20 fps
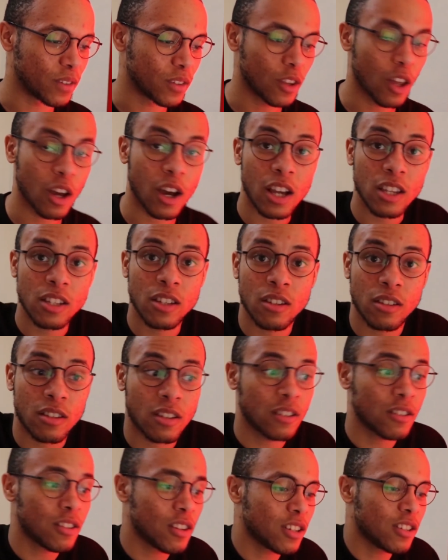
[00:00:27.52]
no, I guess
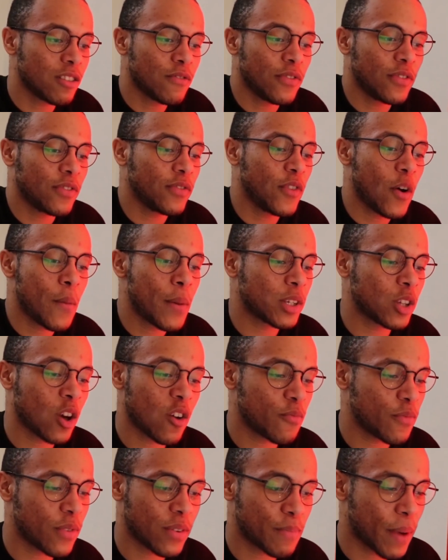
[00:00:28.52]
to fill
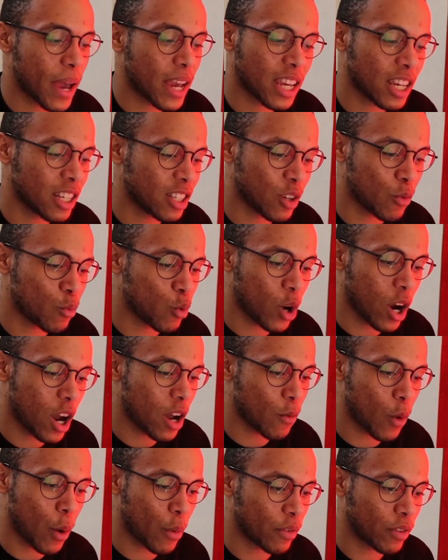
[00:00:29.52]
myself back into
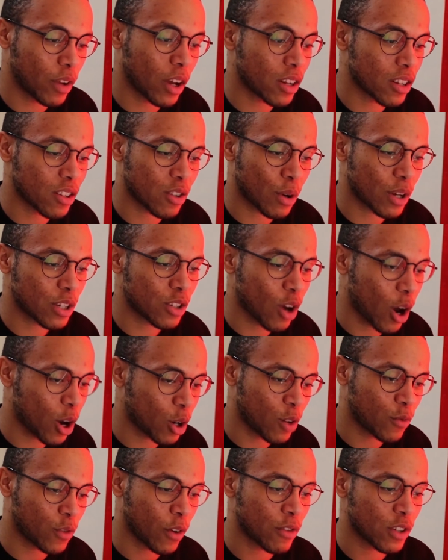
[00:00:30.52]
what we've done. So I
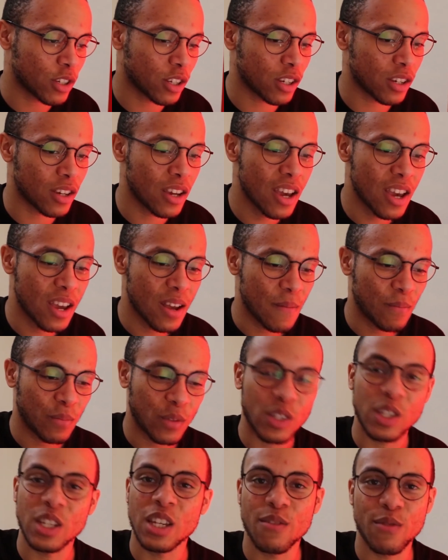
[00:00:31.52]
started off obviously
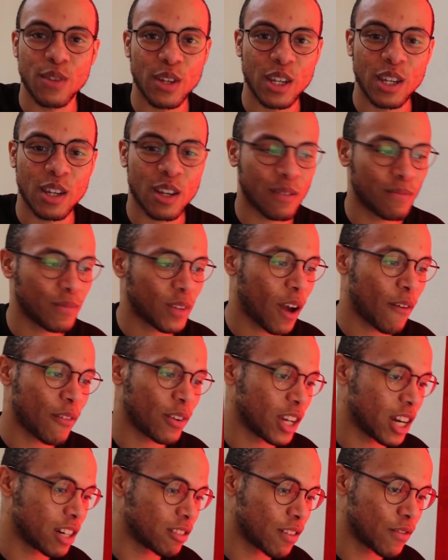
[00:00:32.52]
CV, cover
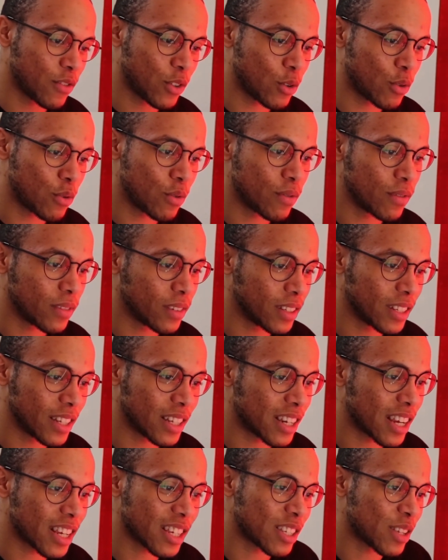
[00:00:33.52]
letter review.
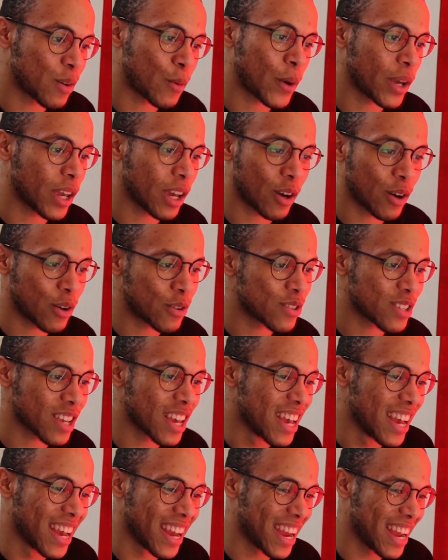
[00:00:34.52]
That's the way it goes,
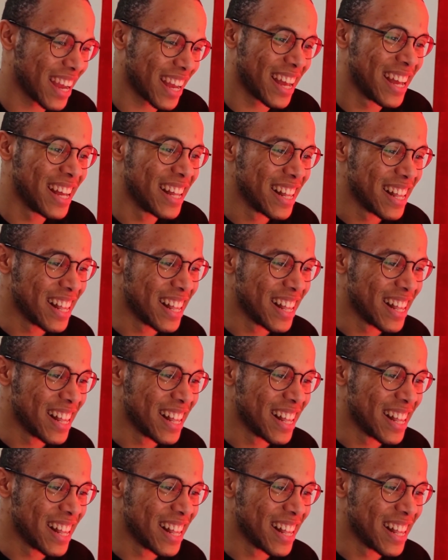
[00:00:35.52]
and